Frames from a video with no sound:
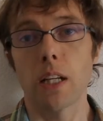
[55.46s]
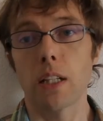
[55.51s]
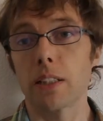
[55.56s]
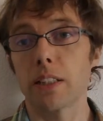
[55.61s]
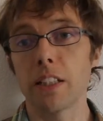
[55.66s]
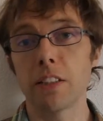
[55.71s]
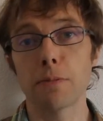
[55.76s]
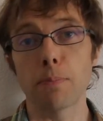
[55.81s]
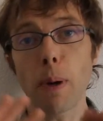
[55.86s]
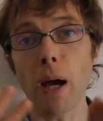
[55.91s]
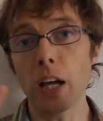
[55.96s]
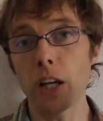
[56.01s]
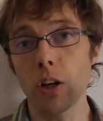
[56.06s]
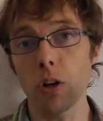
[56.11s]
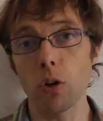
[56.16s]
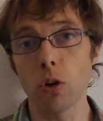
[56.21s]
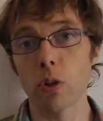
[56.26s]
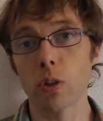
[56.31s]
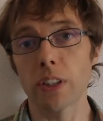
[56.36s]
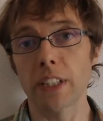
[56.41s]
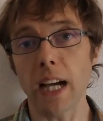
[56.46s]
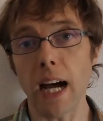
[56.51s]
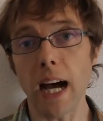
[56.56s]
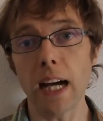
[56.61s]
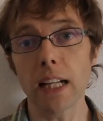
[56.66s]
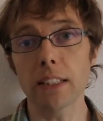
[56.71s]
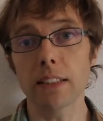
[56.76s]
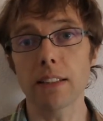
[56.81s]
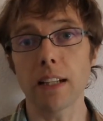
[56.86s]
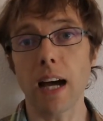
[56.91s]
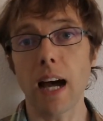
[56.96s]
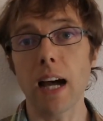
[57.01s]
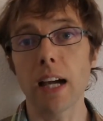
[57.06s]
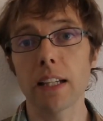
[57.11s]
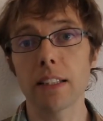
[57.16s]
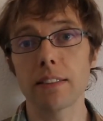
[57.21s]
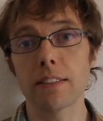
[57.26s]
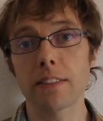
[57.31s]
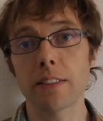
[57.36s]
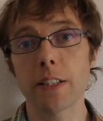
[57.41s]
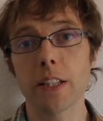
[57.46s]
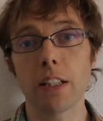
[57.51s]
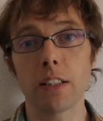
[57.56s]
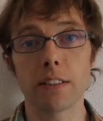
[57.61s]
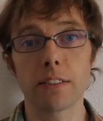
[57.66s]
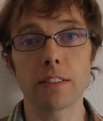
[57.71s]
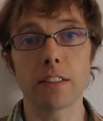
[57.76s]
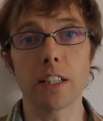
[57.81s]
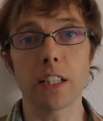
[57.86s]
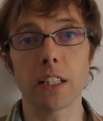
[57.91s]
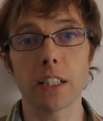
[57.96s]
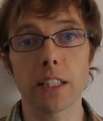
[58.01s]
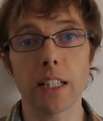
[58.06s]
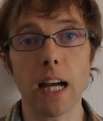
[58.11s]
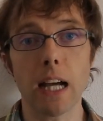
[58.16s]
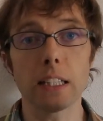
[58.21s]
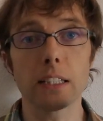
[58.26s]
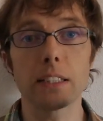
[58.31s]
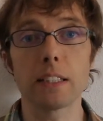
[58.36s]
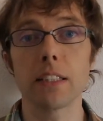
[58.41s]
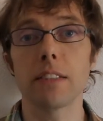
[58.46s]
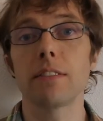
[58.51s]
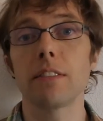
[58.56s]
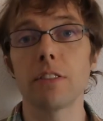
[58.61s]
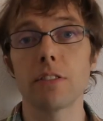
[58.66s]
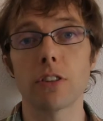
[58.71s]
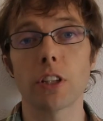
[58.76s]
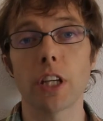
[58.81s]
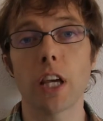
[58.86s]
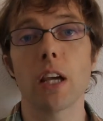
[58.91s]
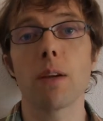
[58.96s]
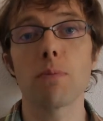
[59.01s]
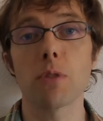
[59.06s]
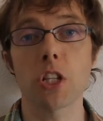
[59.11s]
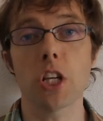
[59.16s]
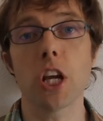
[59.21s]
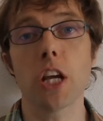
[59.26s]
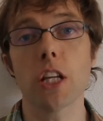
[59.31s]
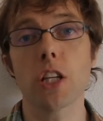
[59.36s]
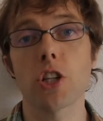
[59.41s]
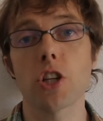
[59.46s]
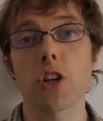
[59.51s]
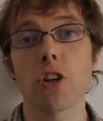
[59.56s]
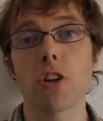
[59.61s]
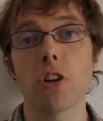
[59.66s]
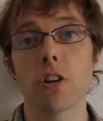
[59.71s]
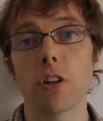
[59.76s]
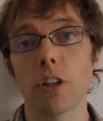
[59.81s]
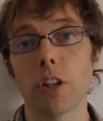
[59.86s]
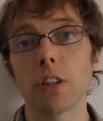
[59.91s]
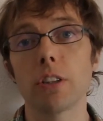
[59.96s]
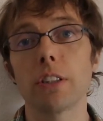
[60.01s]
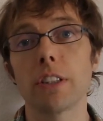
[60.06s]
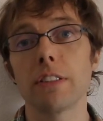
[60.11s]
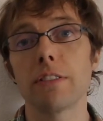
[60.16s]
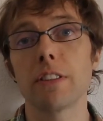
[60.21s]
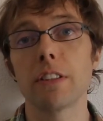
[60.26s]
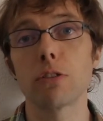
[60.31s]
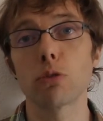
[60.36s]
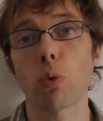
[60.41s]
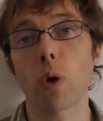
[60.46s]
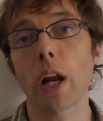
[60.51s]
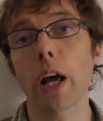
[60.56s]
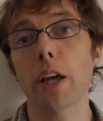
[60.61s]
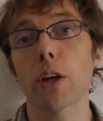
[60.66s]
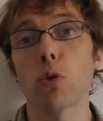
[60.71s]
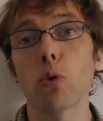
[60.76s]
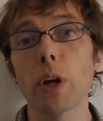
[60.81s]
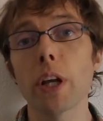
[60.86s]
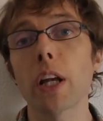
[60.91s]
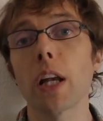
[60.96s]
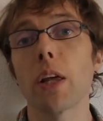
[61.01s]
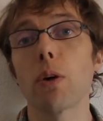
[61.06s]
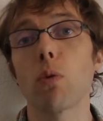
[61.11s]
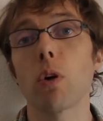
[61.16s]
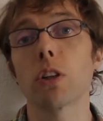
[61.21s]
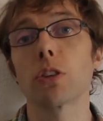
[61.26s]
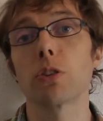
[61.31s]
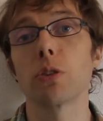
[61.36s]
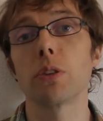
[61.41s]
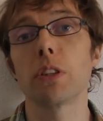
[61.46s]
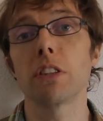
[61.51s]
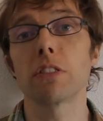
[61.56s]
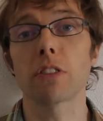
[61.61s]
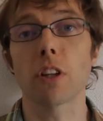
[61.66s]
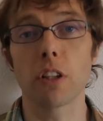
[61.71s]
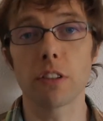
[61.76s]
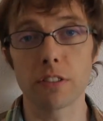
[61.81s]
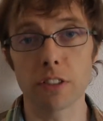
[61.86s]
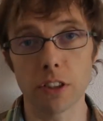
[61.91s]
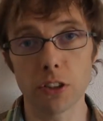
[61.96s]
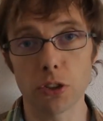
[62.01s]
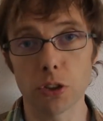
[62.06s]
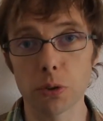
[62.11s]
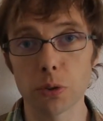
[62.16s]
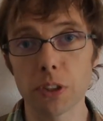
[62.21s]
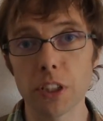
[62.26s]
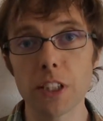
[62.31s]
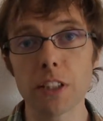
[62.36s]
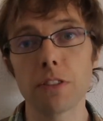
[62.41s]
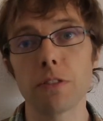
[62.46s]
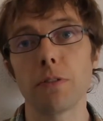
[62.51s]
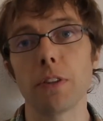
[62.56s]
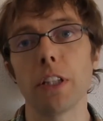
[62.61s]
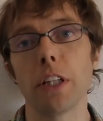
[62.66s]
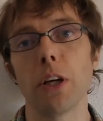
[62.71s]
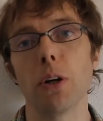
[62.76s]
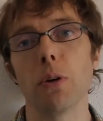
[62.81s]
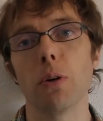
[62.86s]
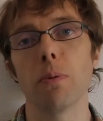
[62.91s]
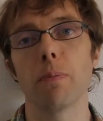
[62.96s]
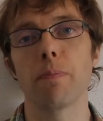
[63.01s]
Despite all that, I still think that this is a game changer, and this is what I quickly want to discuss into this video.